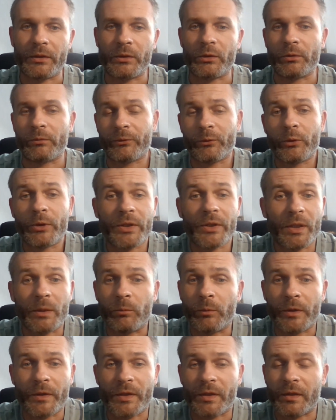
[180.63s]
So of course
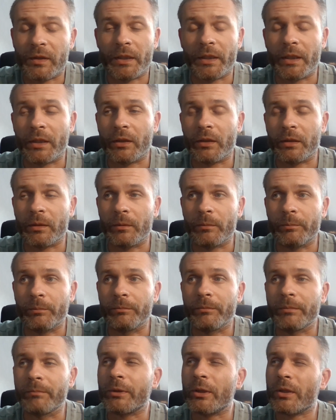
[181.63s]
it was like,
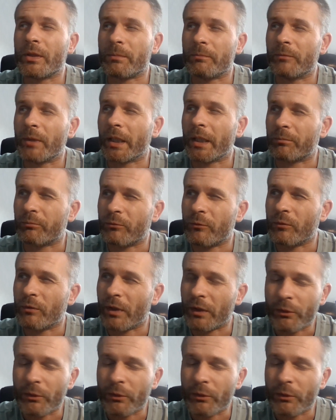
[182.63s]
because like the